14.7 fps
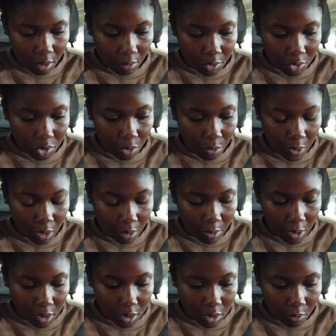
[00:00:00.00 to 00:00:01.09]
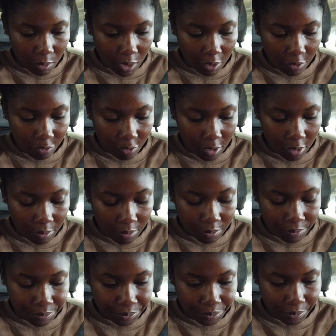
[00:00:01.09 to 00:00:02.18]
We're 20 minutes away
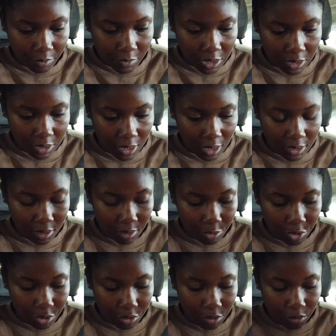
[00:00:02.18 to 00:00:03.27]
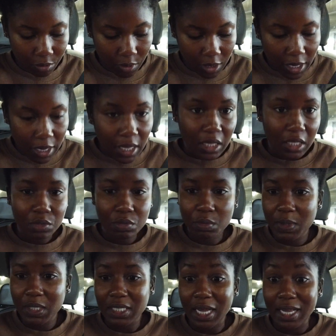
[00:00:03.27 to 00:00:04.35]
from test number 2. This one
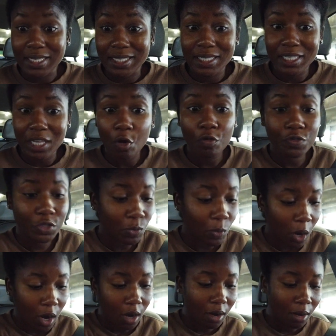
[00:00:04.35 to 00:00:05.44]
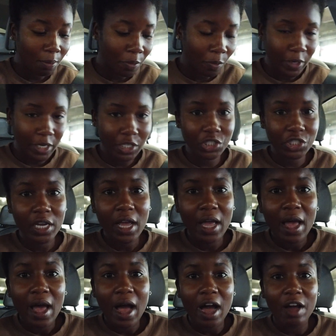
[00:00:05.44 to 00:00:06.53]
was a self-swab, which
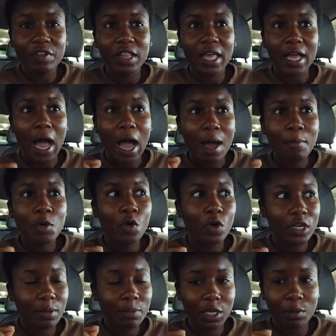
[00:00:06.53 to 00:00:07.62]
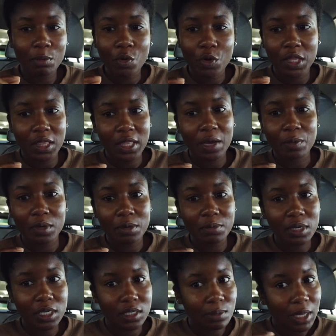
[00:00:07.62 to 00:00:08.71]
I feel like I'm going up there more than they would,
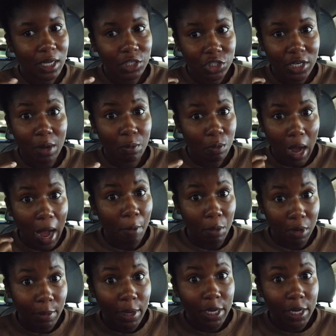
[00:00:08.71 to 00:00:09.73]
because I'm like, shit, well, I want to